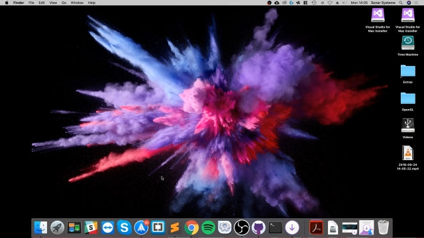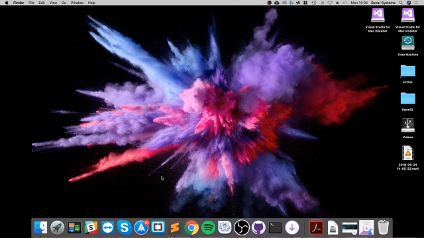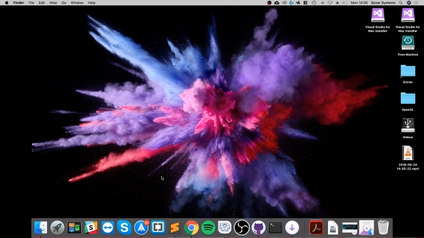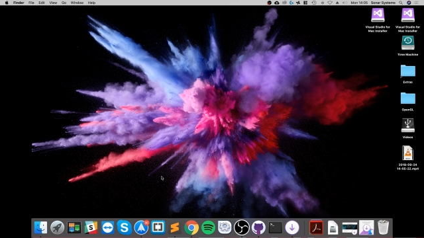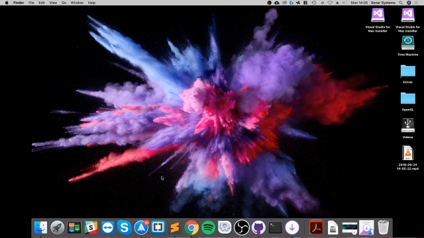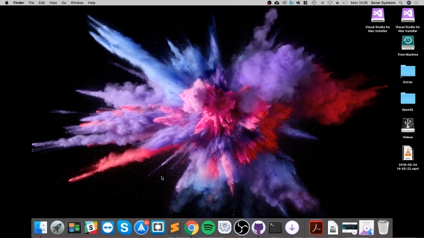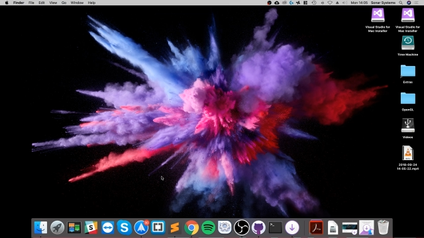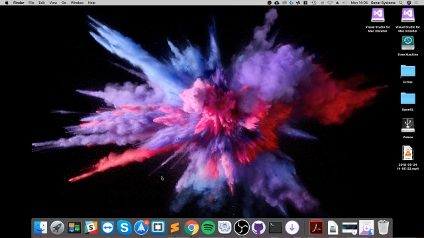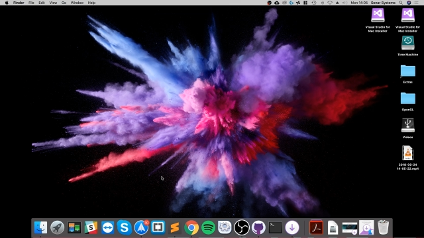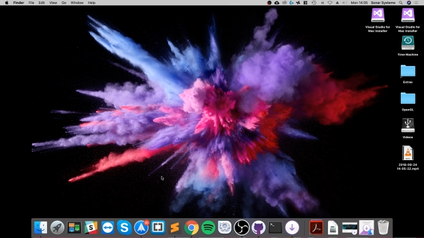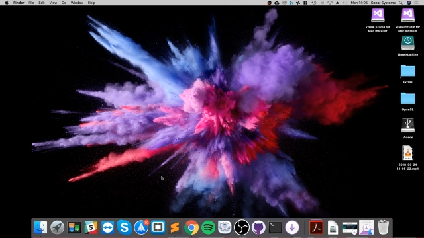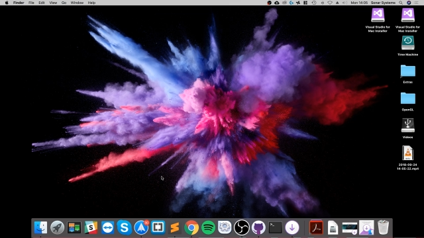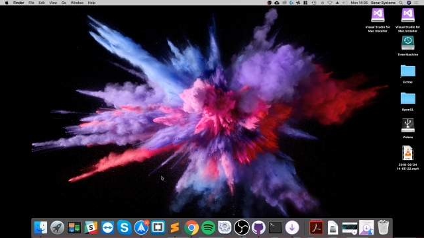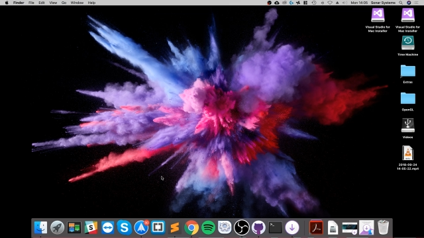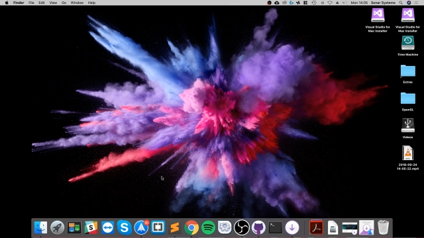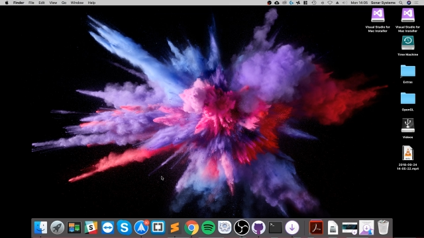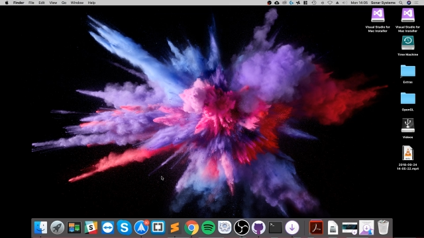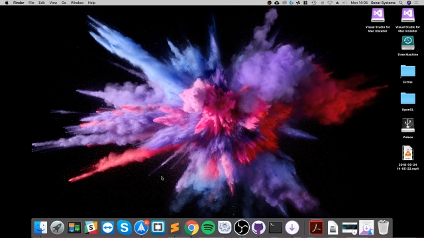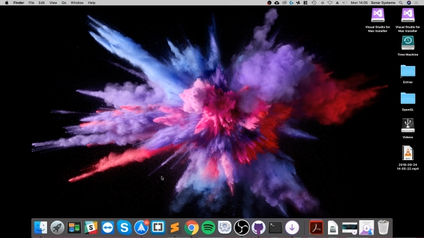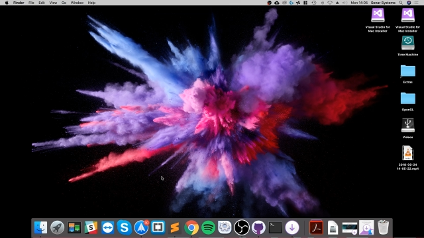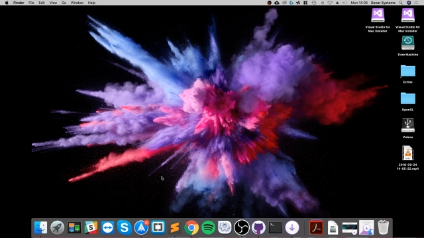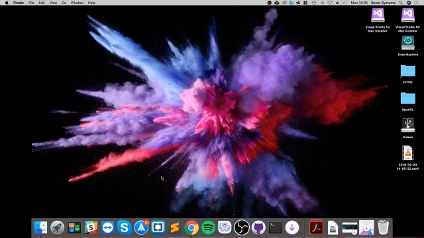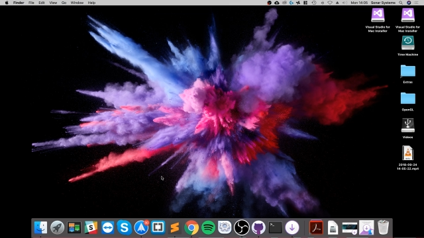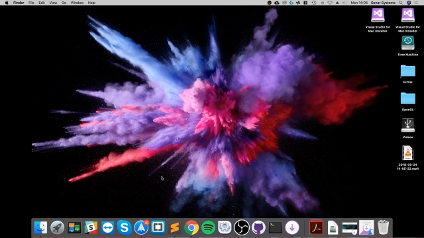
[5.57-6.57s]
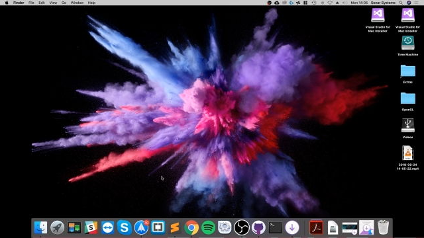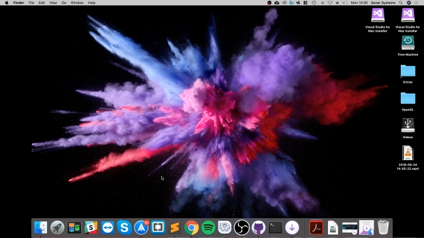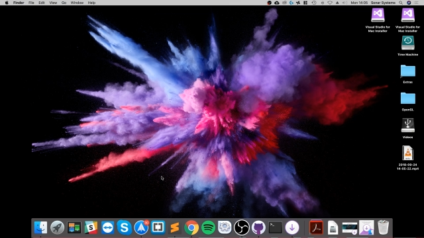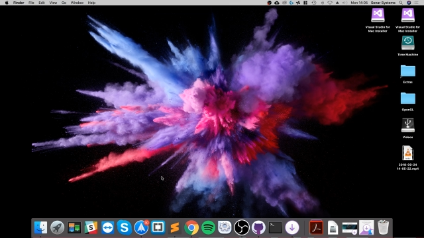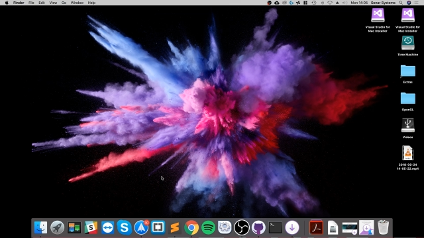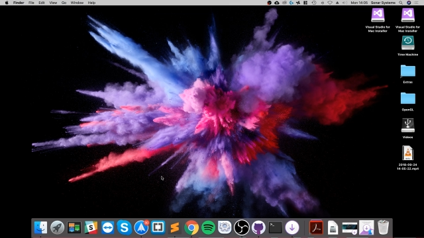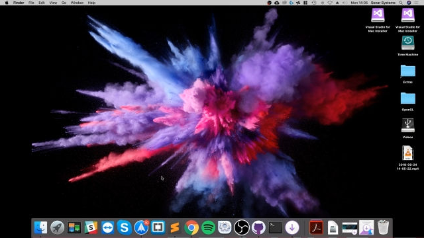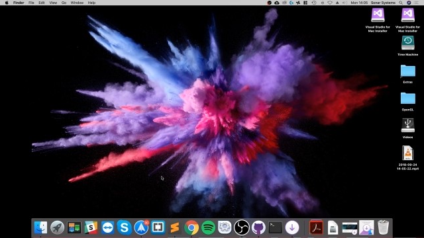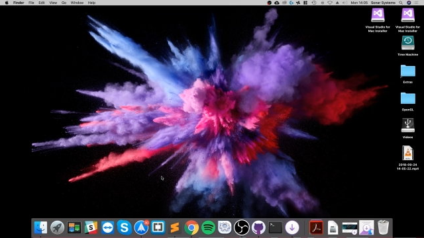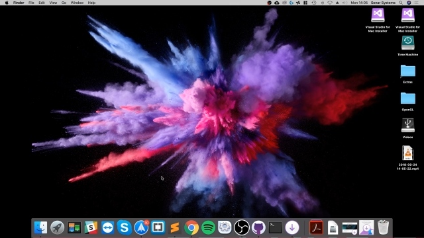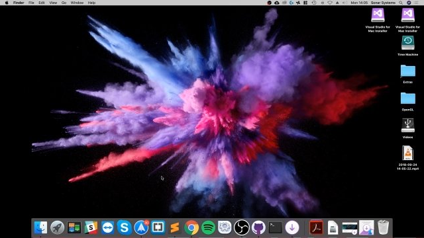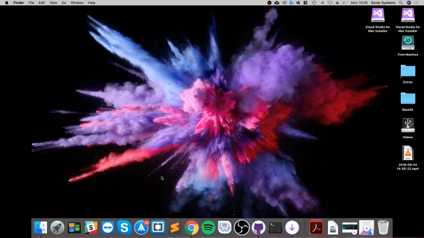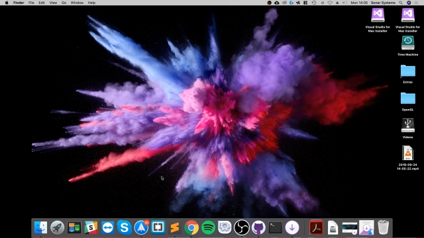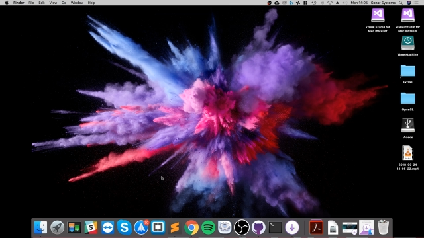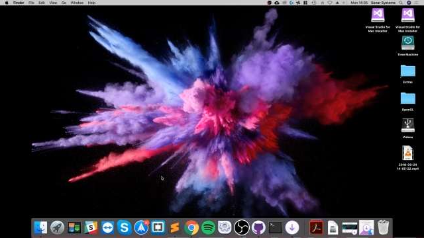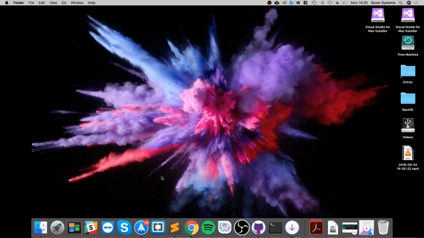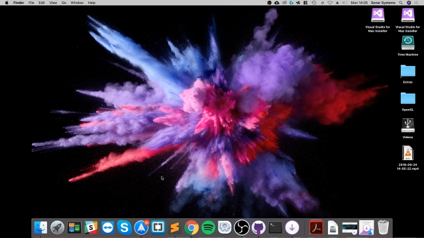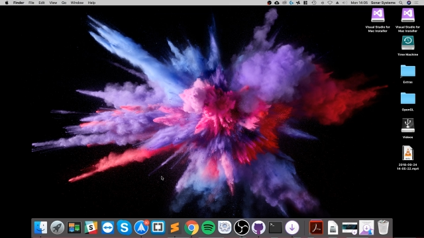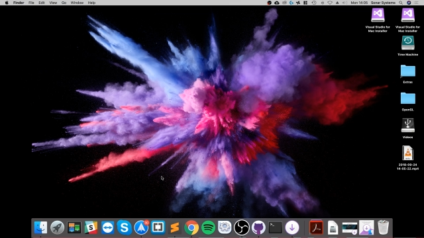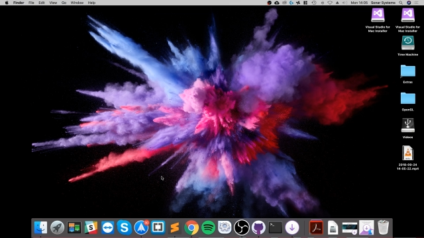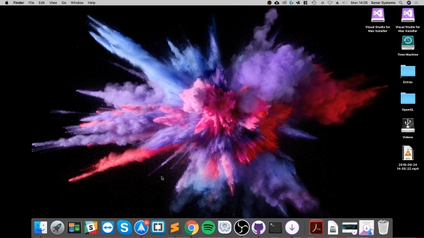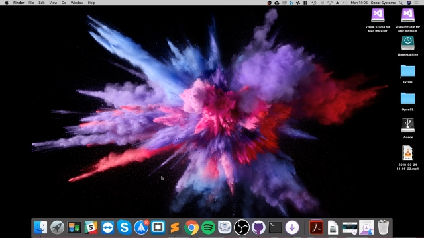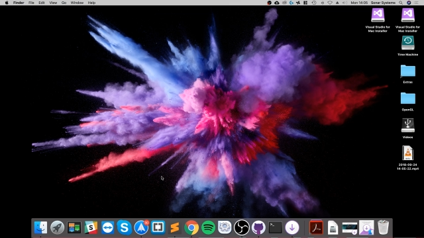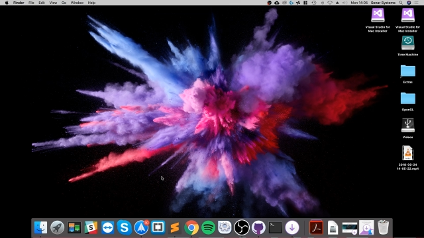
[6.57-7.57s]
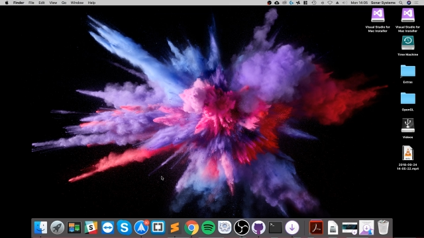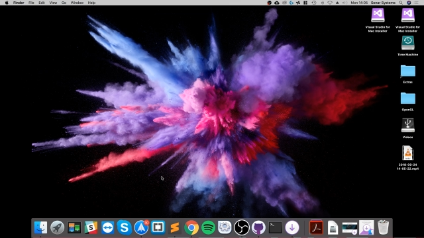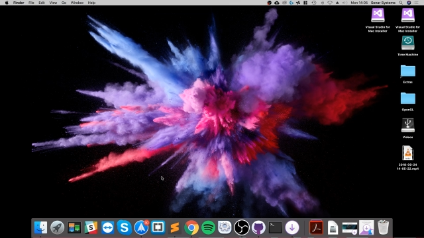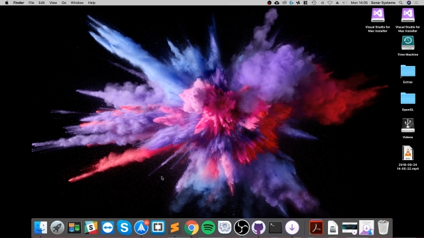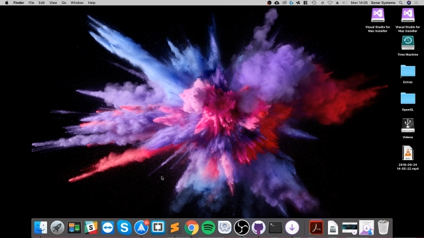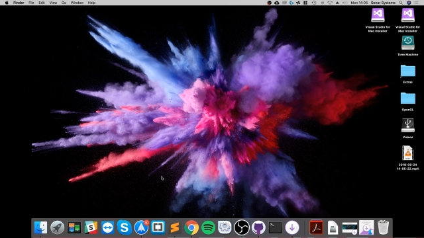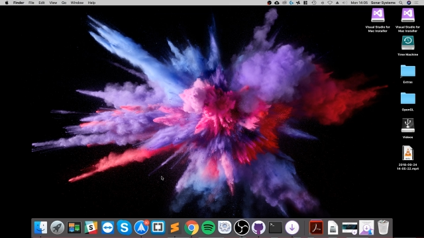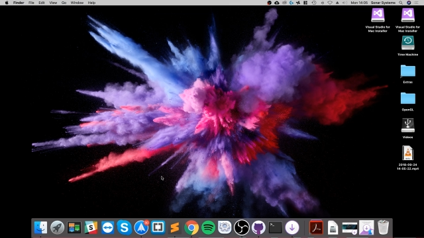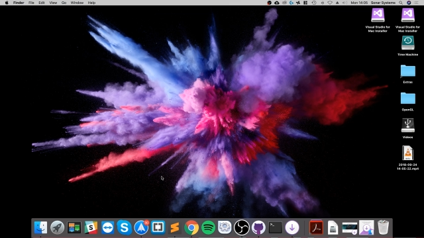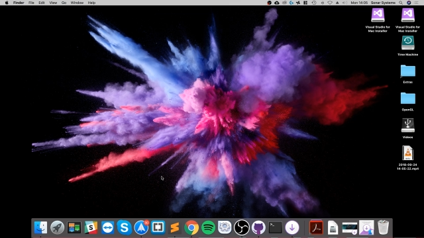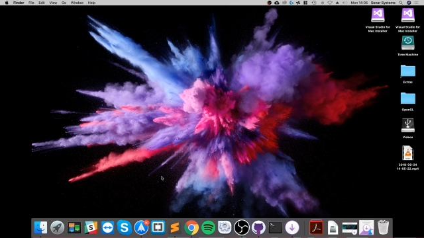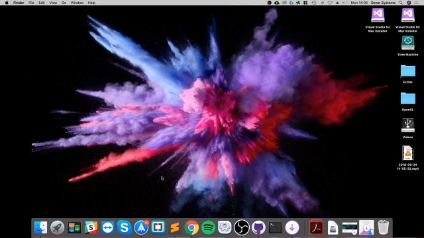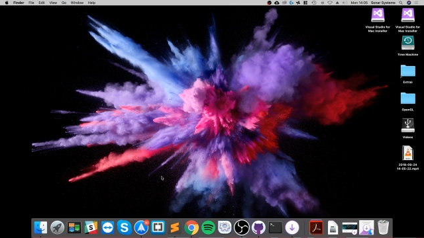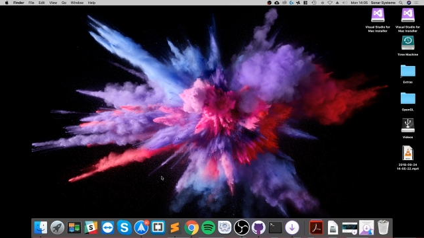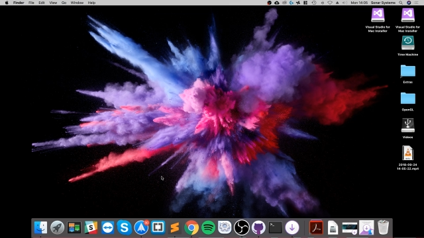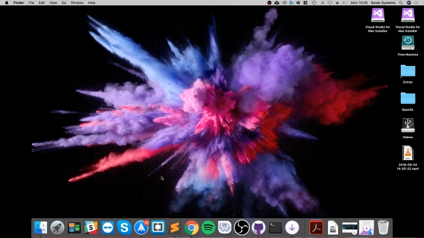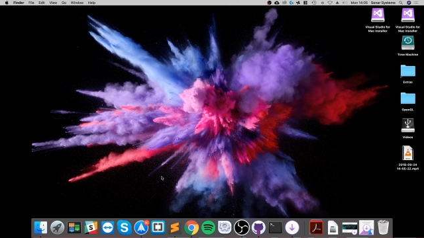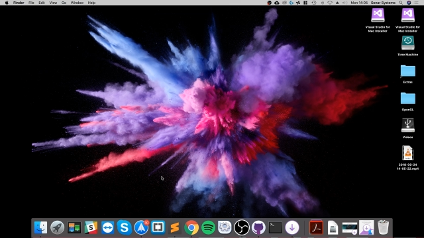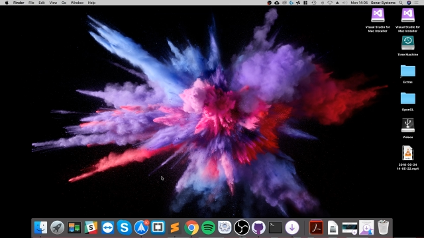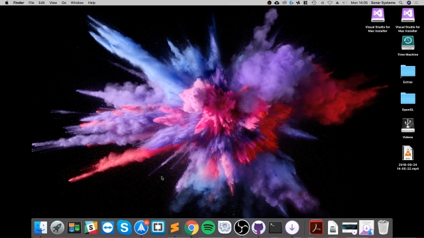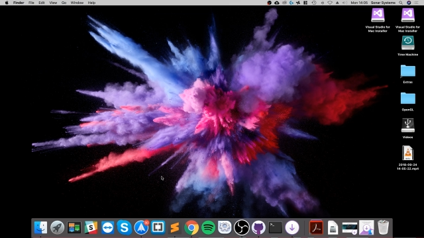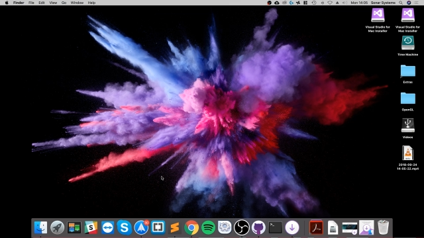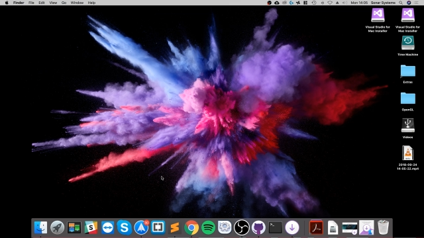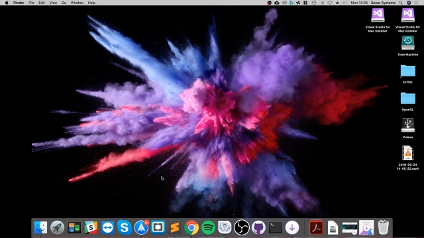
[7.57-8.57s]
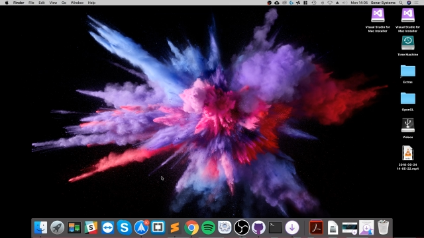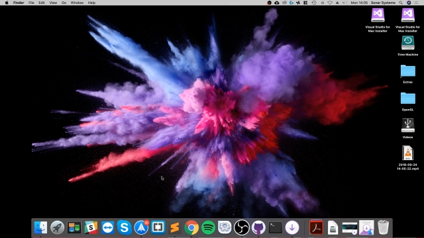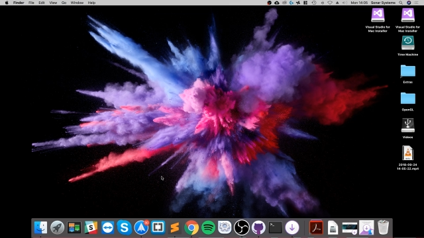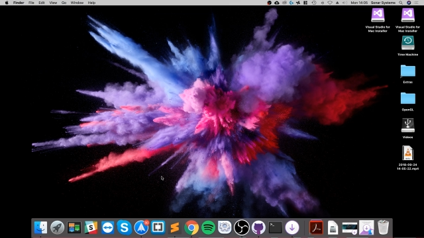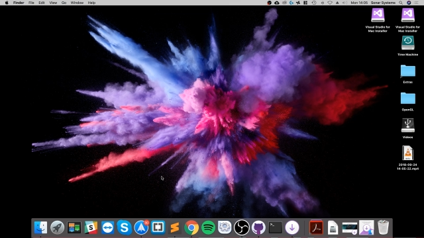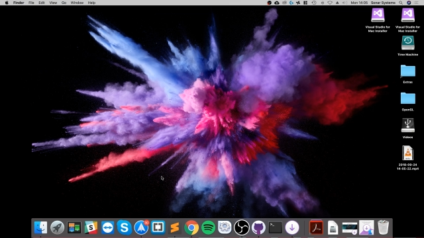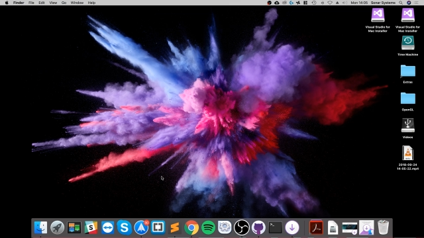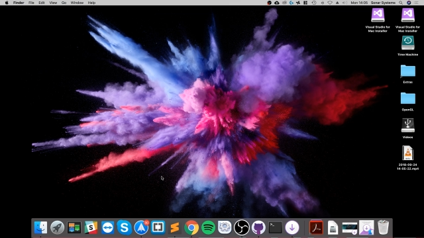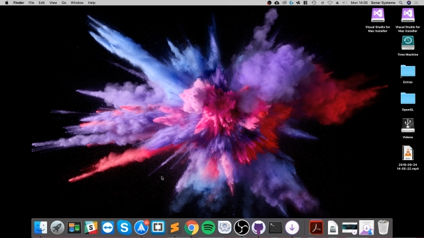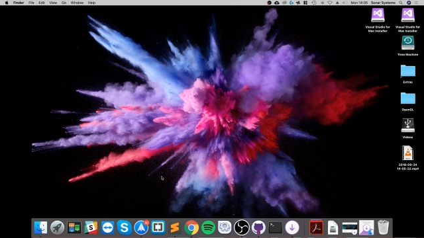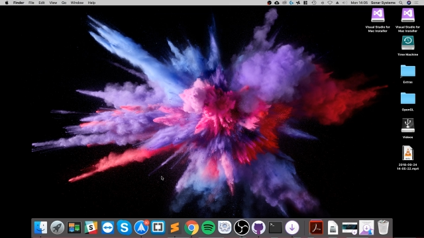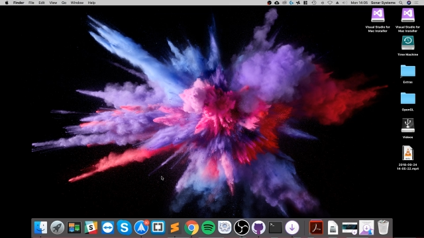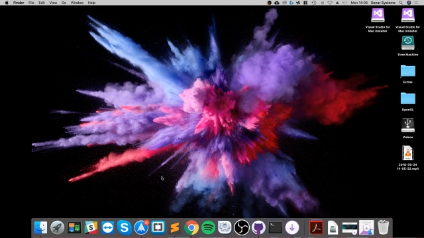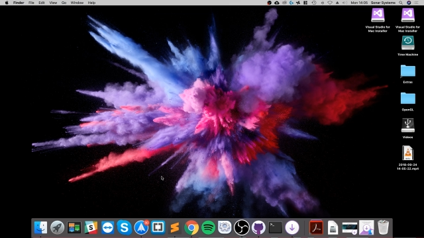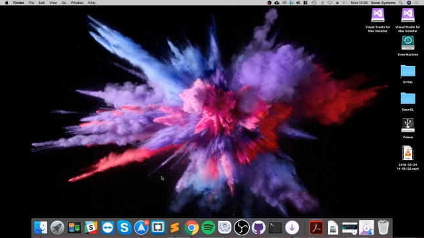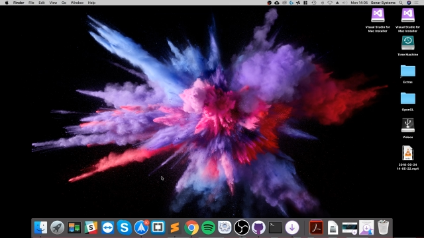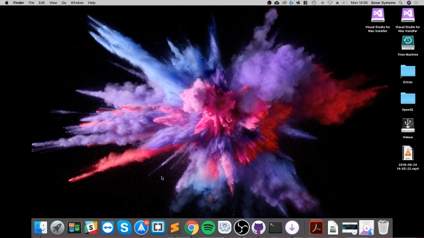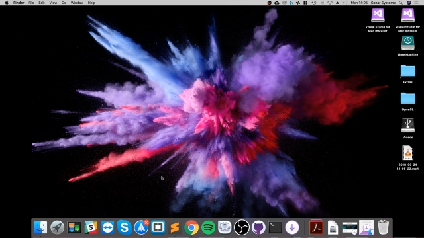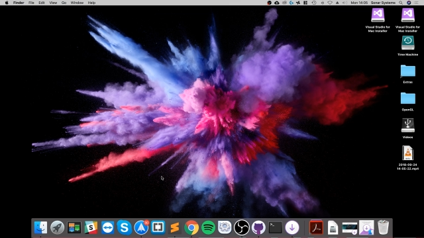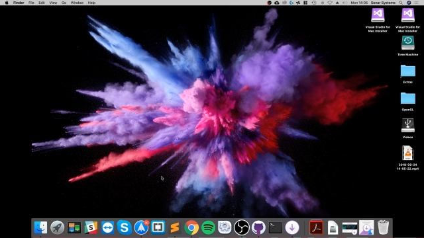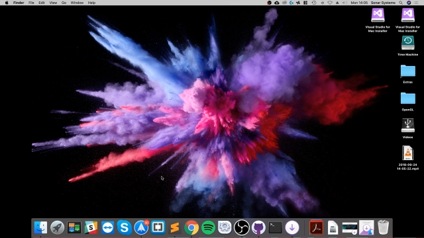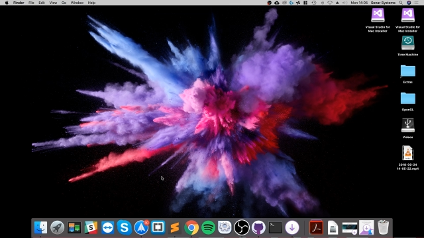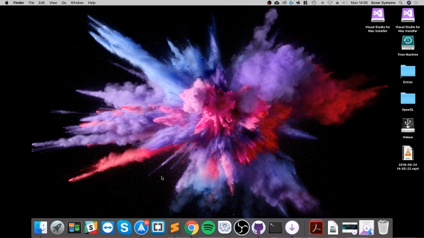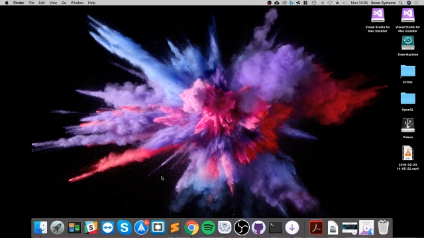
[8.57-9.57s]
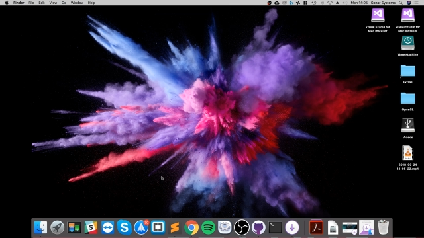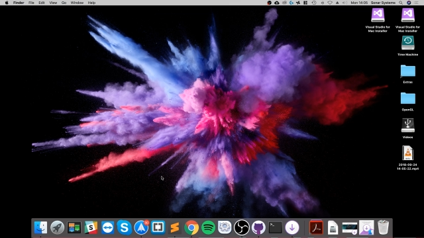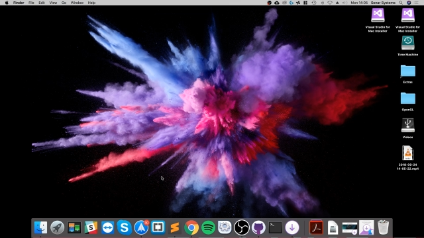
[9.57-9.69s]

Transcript: [unreadable: no face in view]